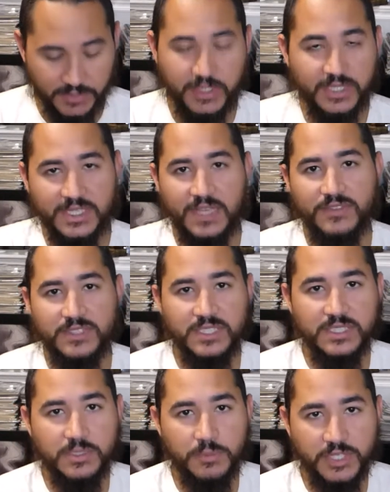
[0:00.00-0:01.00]
because
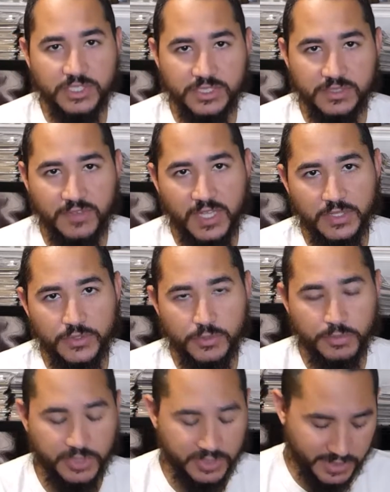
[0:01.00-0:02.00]
obviously it diminishes the value of the
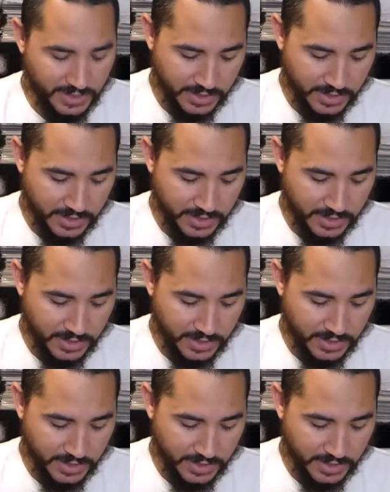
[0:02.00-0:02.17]
book.